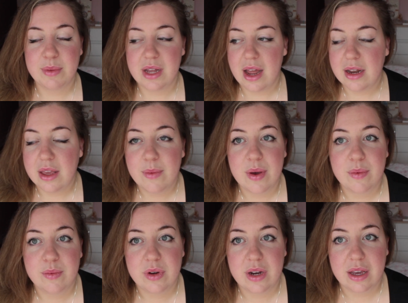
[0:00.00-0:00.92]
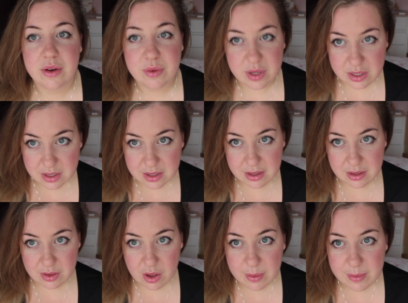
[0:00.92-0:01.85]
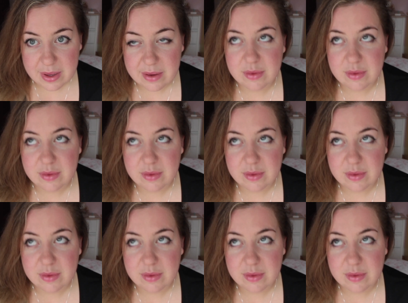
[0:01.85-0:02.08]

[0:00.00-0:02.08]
But anyway, when I go into the lobby,